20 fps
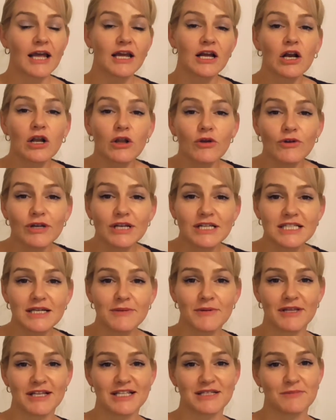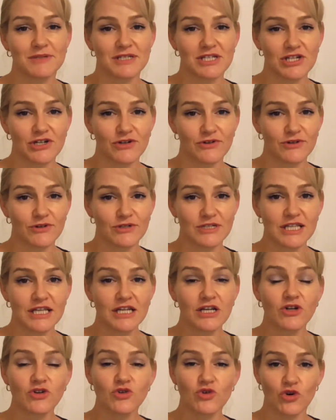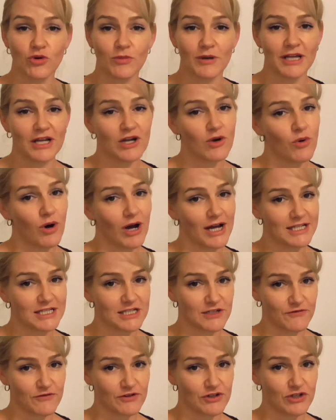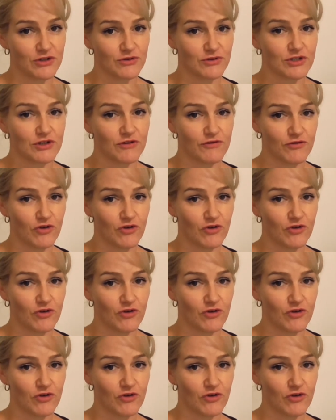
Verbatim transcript: including some of these materials that are normally quite difficult to